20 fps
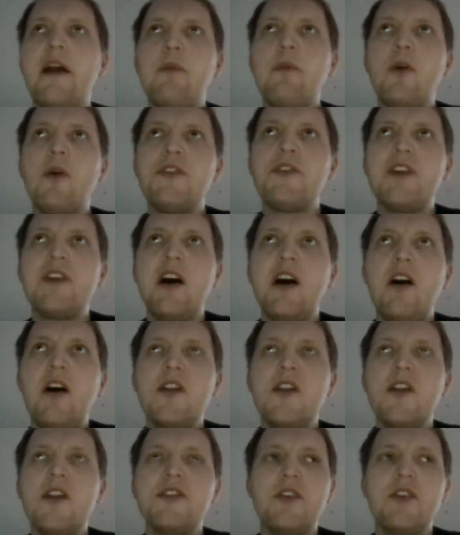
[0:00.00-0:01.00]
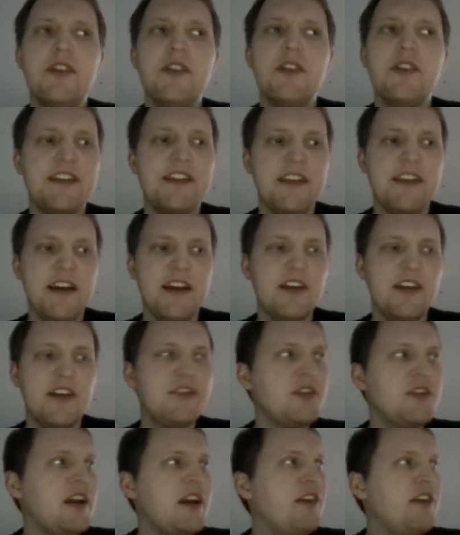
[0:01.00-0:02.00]
was also an idea,
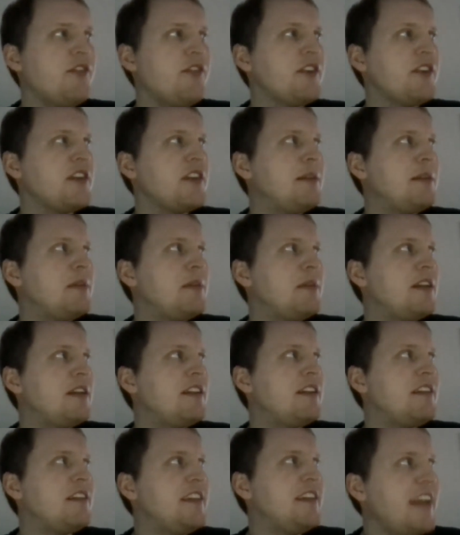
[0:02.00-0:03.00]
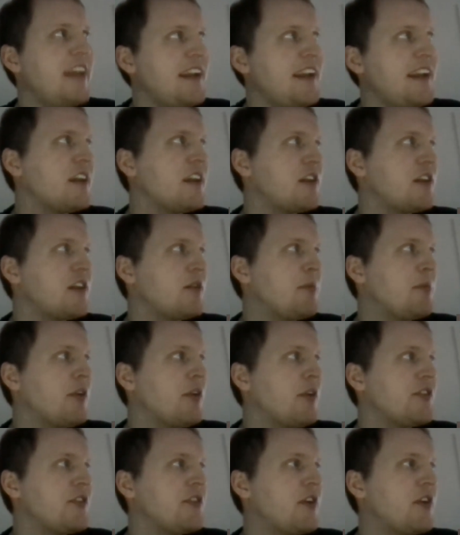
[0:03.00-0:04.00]
to have, for example, yet another
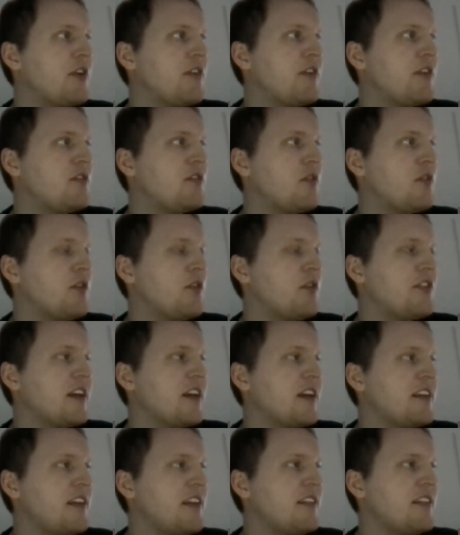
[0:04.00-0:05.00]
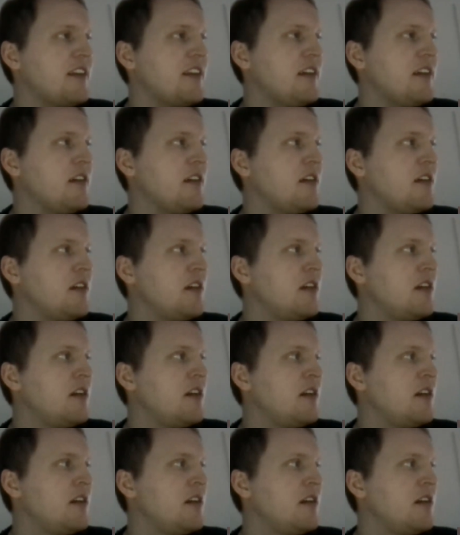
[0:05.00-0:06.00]
repository for full stack testing.
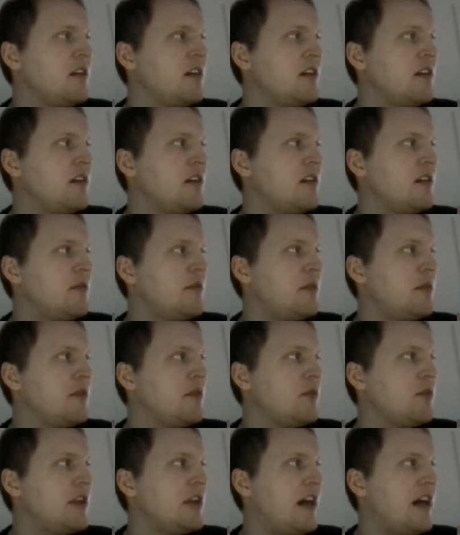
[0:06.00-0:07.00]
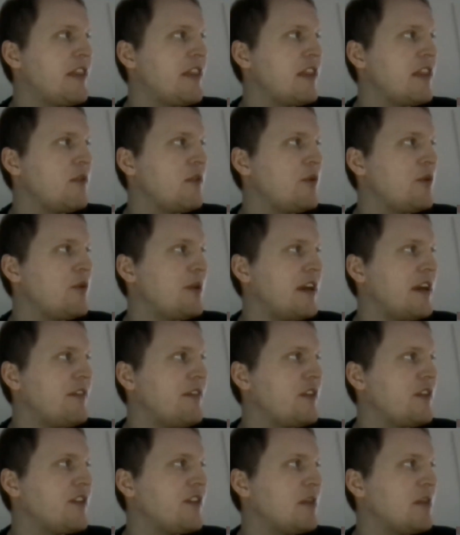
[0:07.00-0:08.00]
But I think we will have
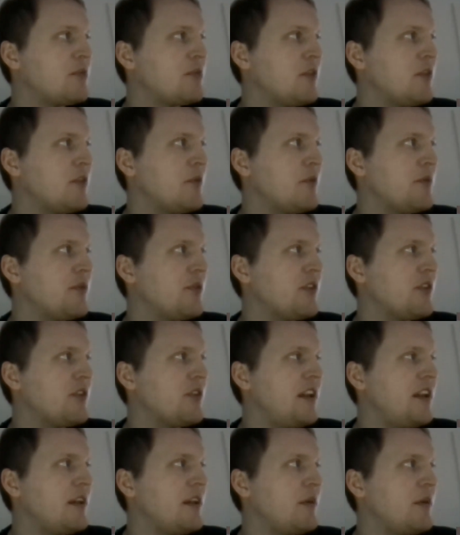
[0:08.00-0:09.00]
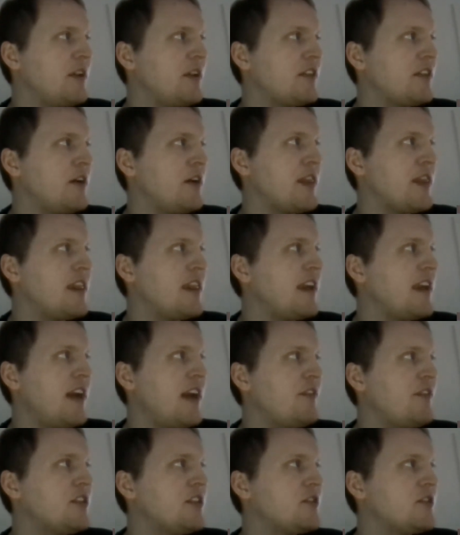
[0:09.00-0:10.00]
the same problems in any way. So I think
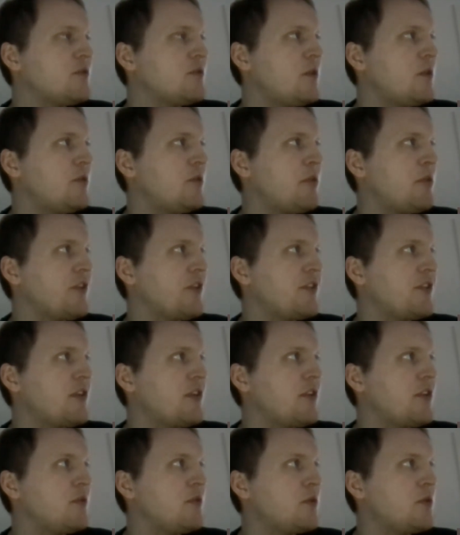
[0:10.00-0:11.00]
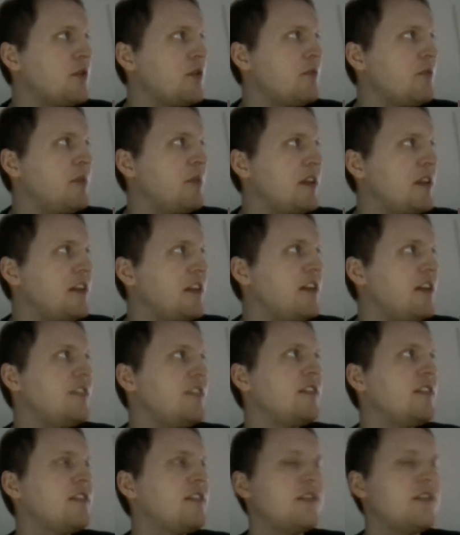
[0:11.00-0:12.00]
having just one repository would be the
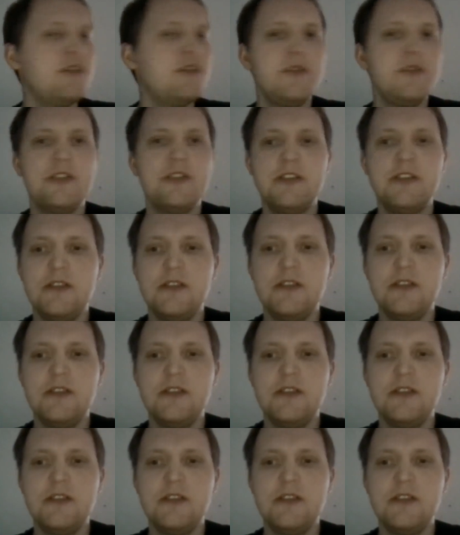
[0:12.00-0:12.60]
easiest solution.